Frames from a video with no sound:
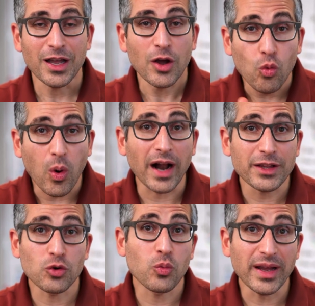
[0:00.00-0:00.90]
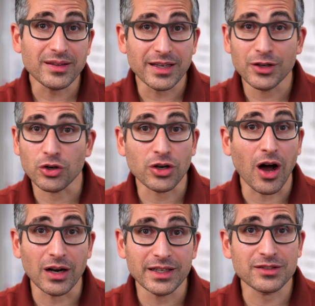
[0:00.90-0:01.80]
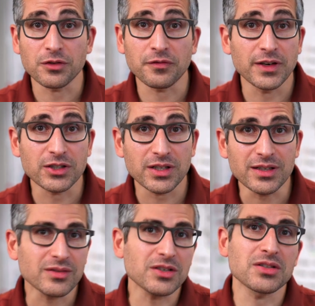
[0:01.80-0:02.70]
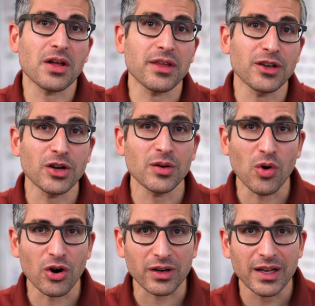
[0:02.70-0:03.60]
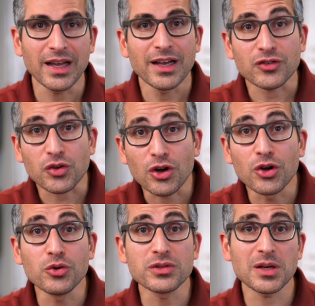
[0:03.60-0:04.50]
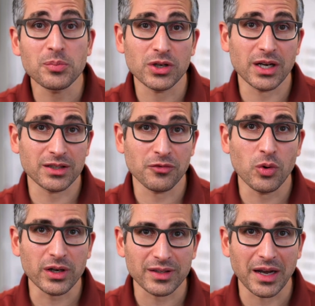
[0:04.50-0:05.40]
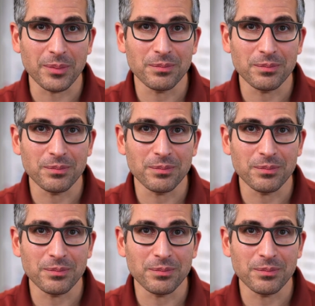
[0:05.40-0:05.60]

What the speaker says: While you're waiting your colleagues to finish this, there's nothing you can work, so you're losing productive work time.